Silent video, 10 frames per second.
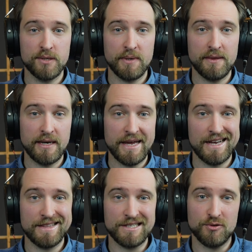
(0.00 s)
be the layer
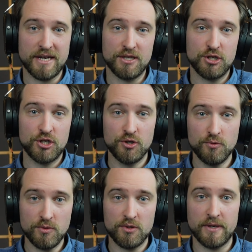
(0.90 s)
that you can
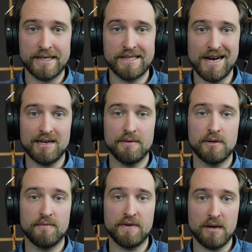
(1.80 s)
tune to exactly
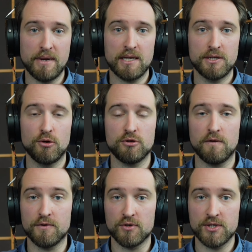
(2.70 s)
the fundamental note
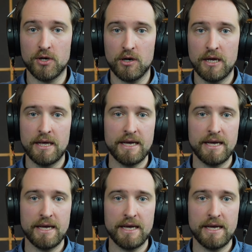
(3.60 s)
of your song.